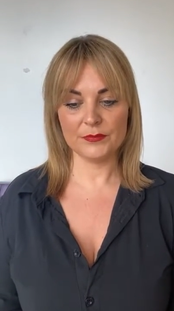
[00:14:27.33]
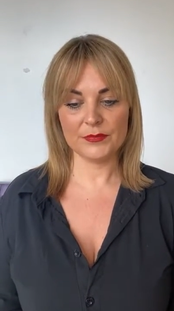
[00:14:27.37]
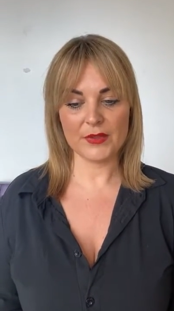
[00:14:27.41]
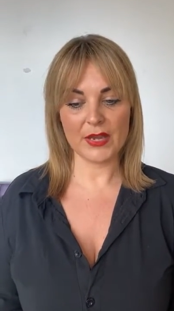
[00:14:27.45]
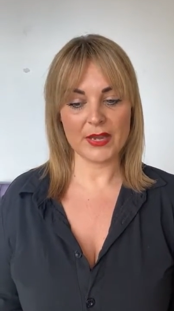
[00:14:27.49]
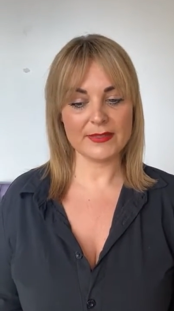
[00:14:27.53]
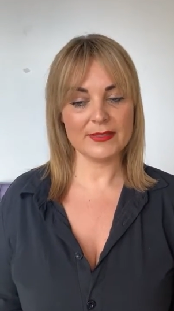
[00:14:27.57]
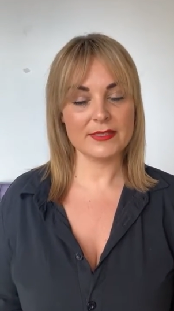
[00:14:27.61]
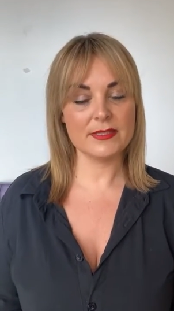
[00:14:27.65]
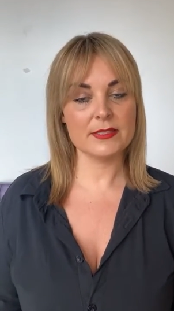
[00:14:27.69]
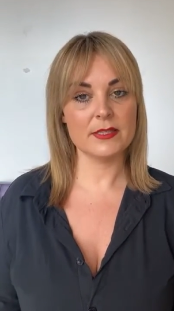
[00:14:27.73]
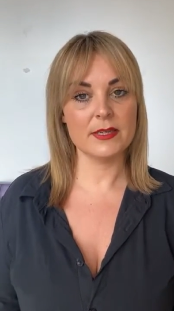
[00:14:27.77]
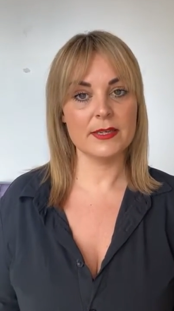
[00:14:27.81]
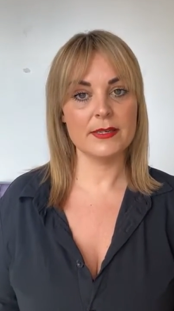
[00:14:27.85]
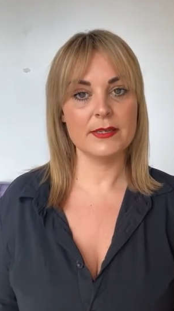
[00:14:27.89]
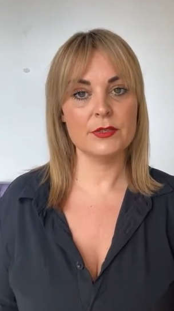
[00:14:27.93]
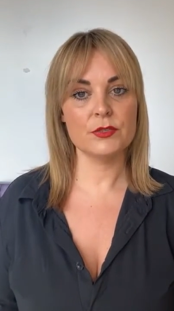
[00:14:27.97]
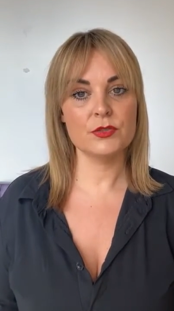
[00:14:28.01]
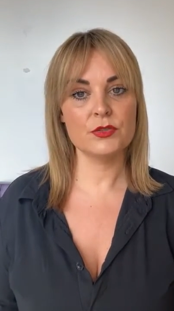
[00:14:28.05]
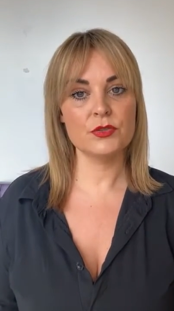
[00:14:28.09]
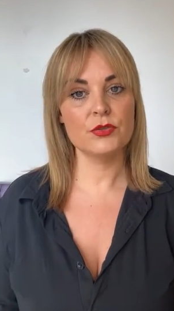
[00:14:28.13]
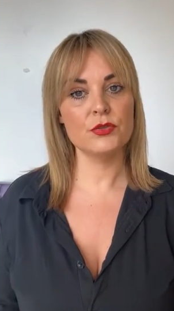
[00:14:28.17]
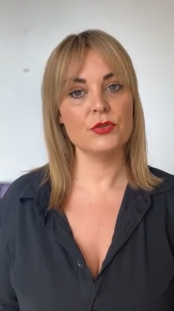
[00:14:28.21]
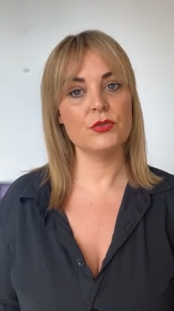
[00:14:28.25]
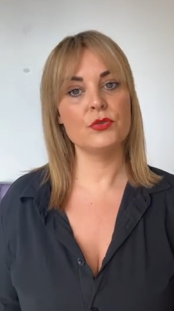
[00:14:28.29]
I
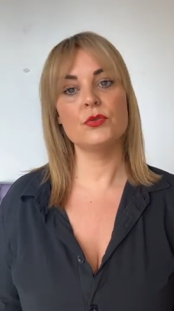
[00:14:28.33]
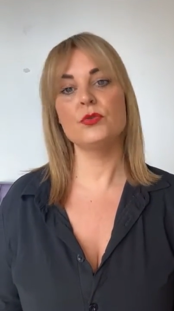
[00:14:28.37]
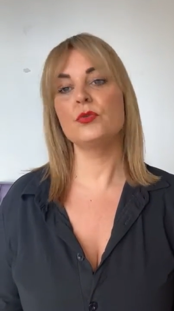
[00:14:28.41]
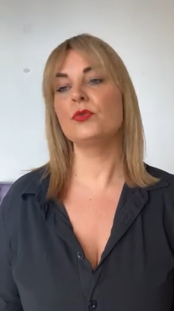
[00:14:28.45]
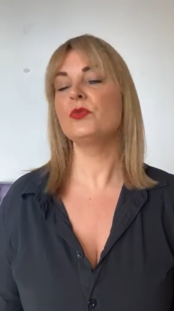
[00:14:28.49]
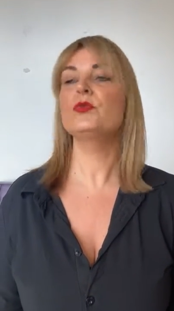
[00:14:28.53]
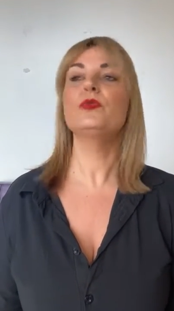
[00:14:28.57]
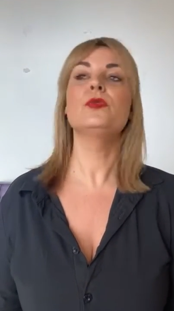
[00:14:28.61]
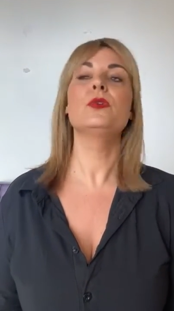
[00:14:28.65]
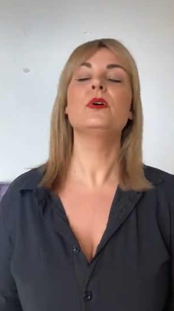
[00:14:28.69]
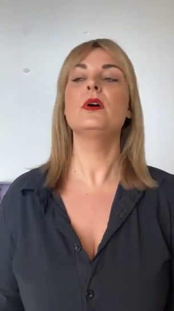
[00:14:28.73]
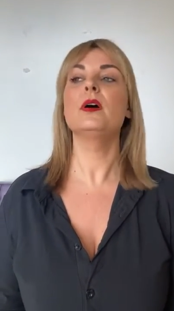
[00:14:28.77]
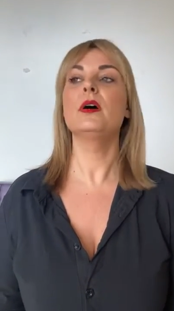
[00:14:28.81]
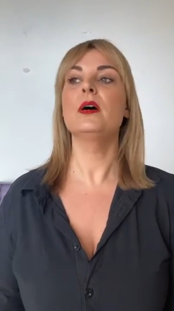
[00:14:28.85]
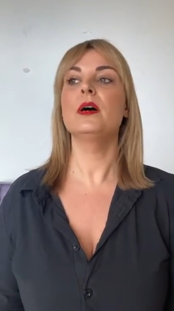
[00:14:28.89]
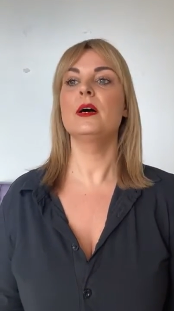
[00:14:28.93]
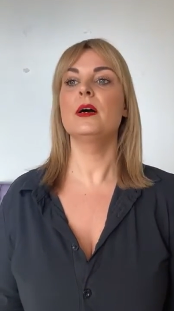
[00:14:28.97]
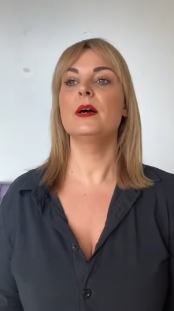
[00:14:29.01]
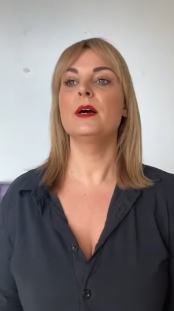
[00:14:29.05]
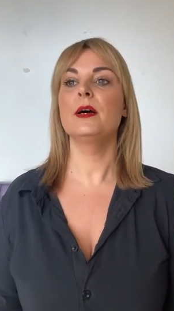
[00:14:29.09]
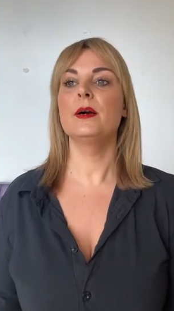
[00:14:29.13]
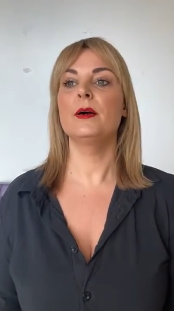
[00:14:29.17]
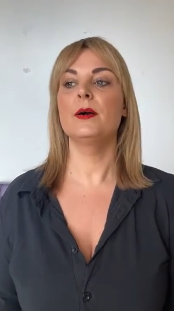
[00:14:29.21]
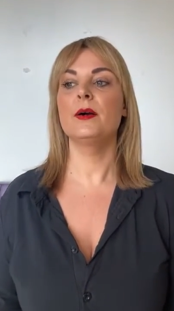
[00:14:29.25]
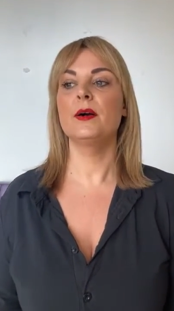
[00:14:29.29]
decided to
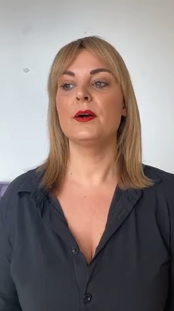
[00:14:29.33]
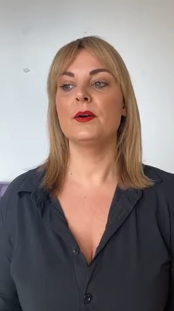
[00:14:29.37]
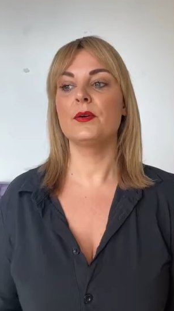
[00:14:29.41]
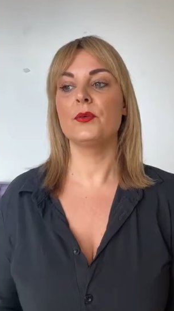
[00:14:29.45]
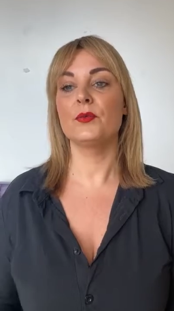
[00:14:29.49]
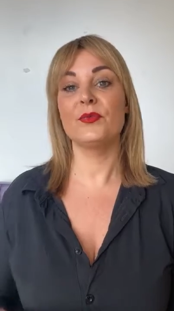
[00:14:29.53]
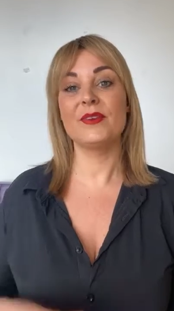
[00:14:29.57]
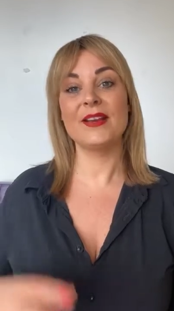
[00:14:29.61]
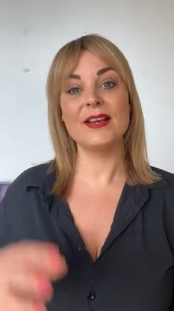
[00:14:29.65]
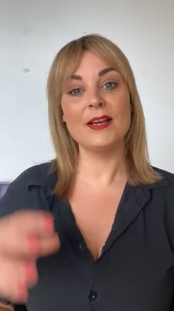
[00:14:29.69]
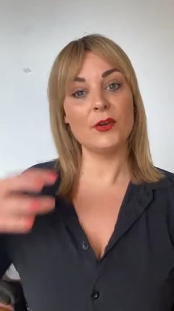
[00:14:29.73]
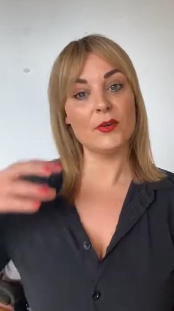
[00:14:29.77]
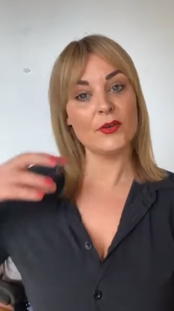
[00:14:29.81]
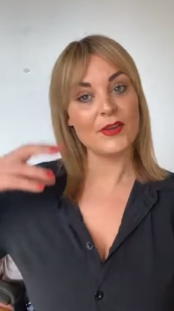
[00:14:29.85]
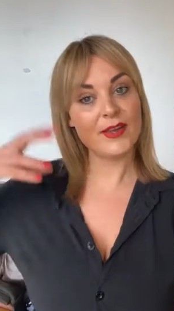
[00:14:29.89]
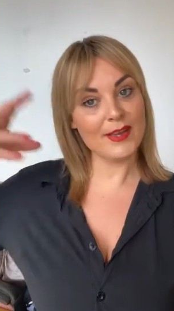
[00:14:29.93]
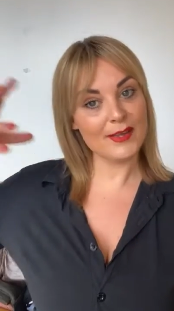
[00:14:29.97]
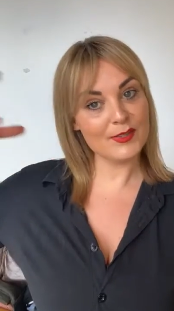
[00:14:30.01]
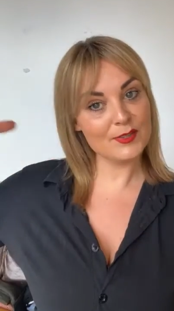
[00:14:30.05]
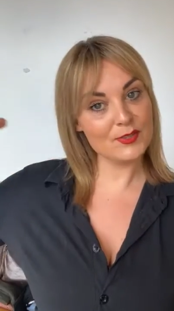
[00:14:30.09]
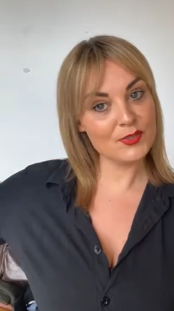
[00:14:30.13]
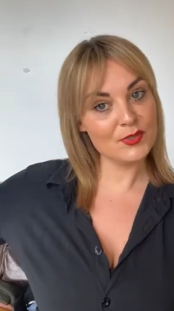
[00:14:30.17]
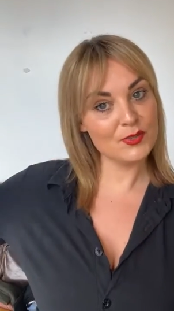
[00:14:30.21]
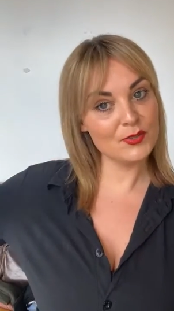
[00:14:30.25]
relocate